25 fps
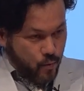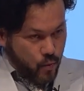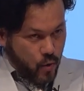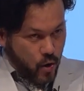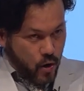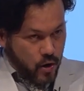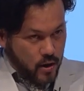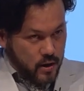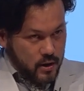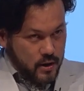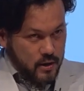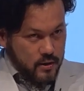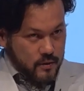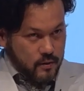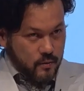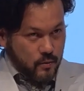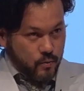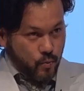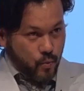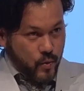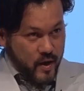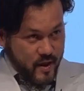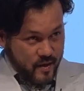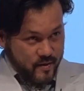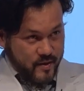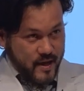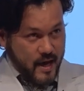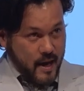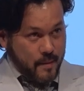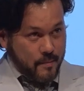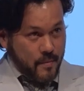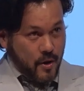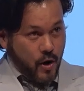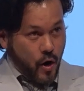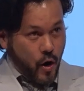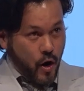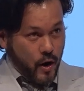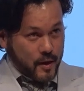work with
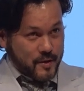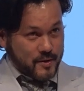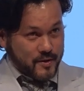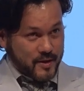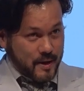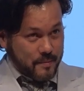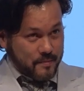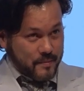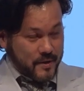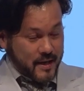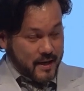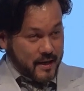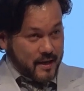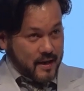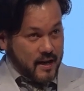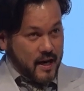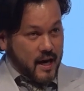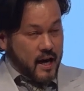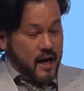them on something.